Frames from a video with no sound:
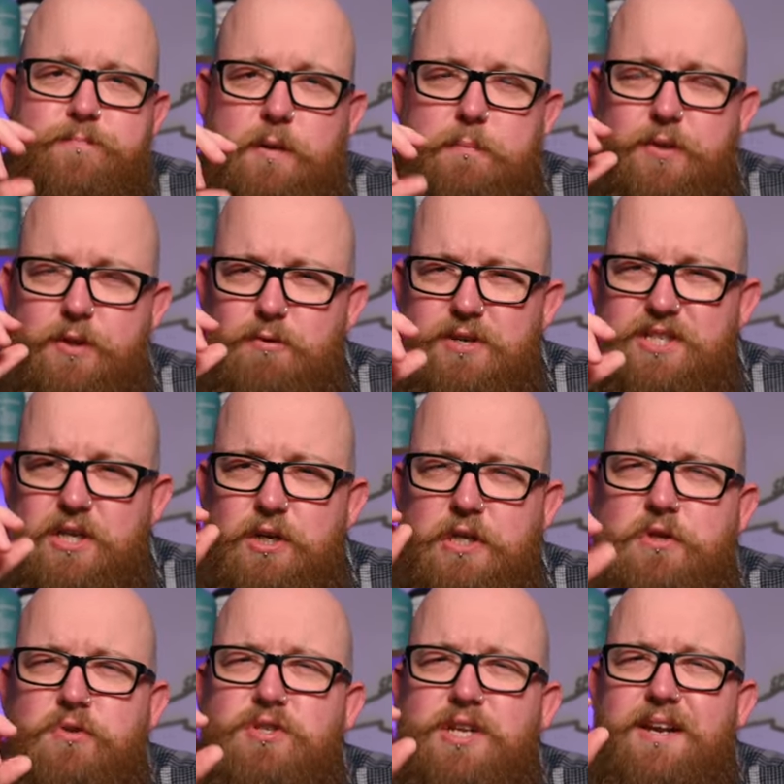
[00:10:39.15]
but there is
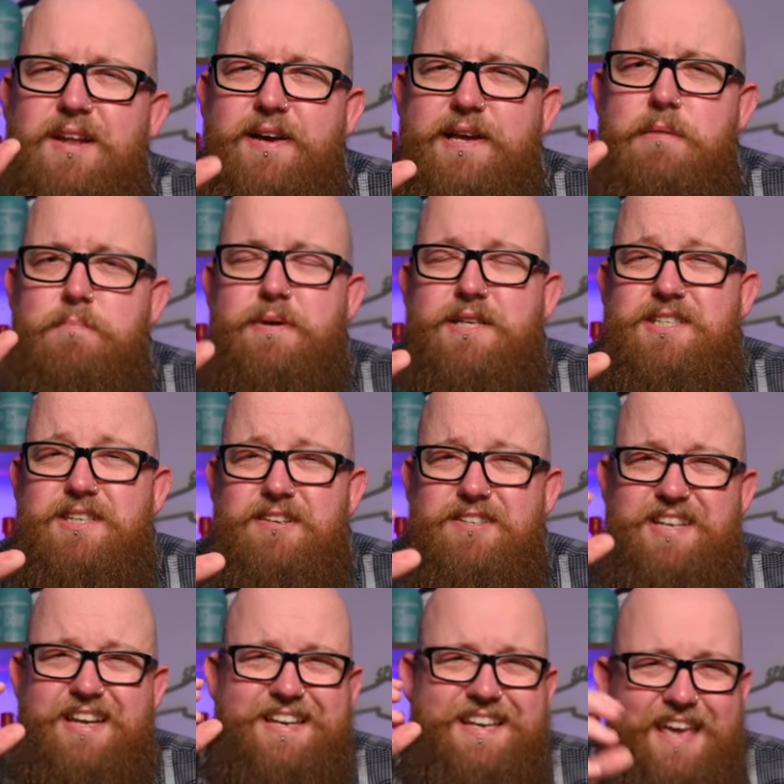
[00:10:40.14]
an underlying
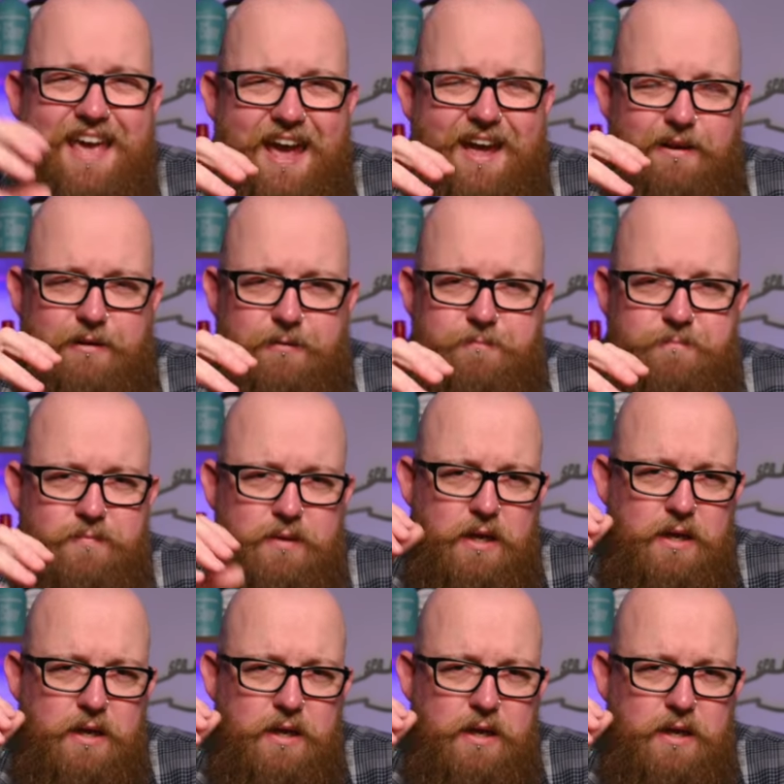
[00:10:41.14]
bitterness again